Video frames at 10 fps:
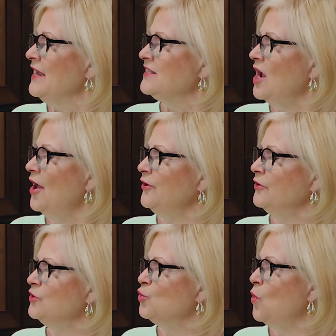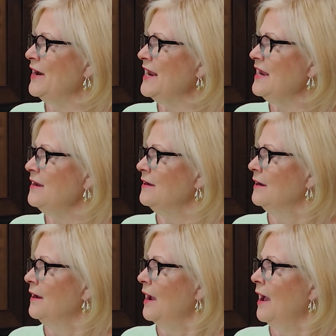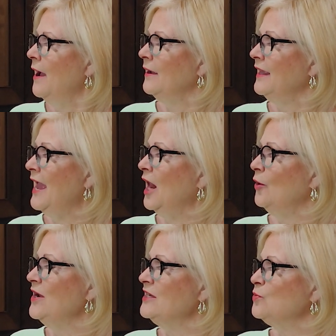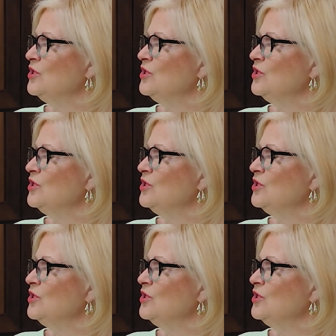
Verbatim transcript: it's 120 uh, calories,